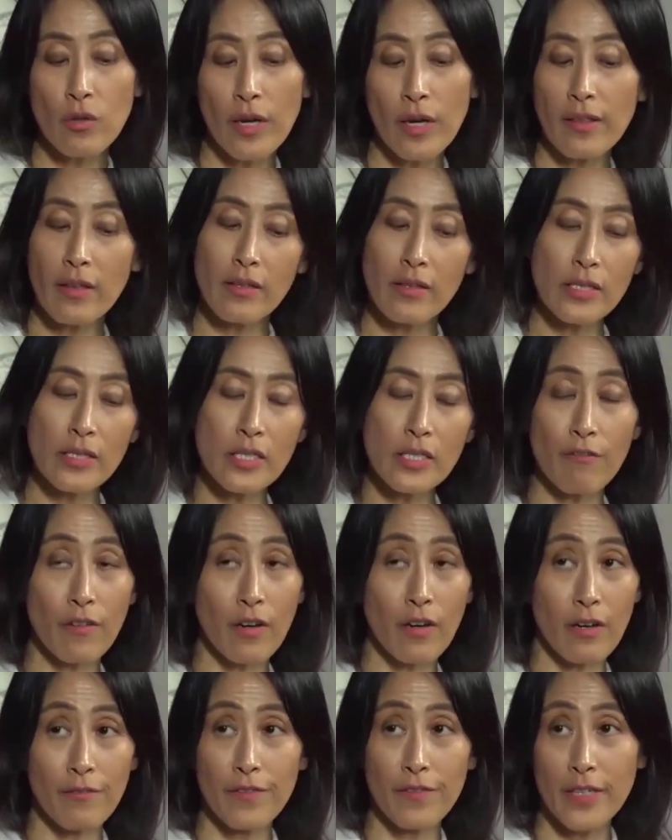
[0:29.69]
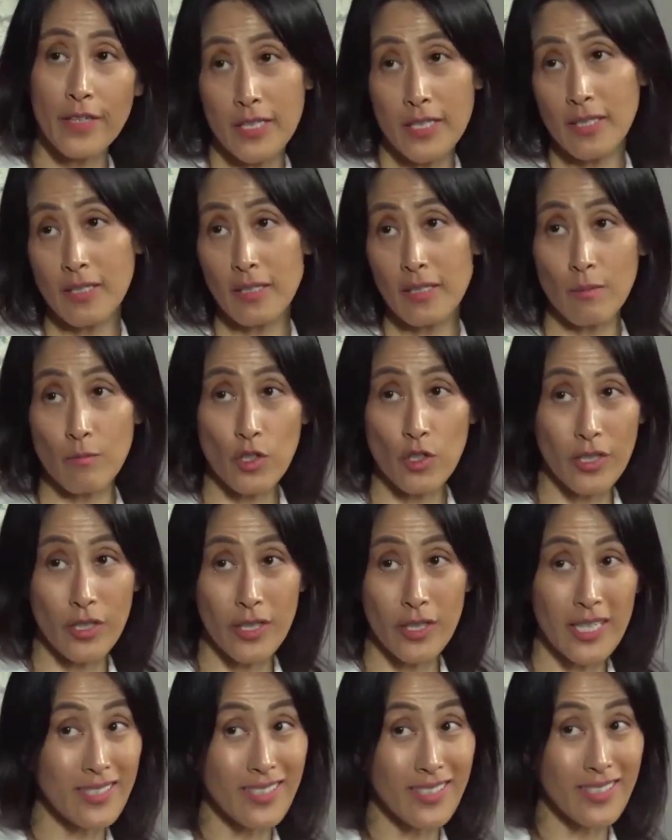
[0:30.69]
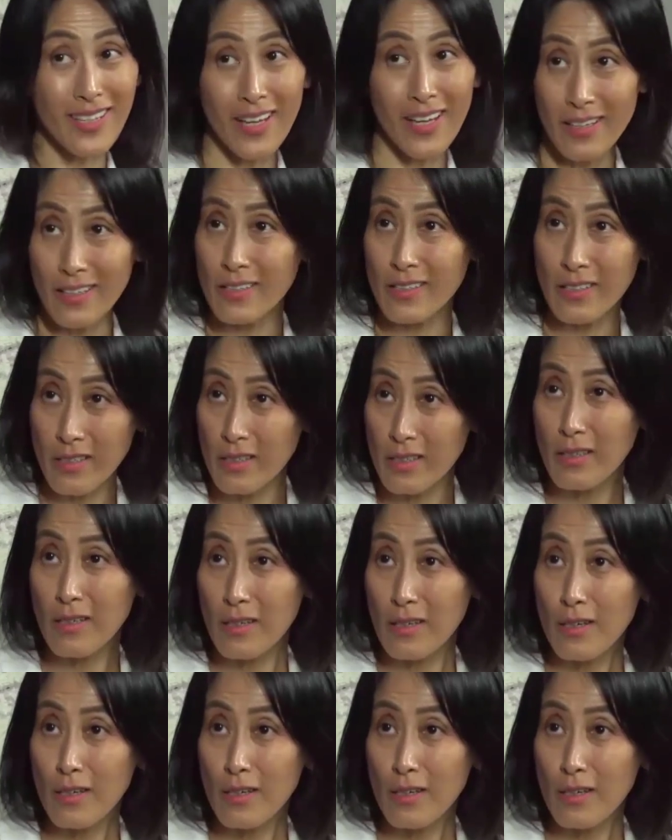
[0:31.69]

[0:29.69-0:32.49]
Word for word: So I think the self confidence that Kim Jong un has gained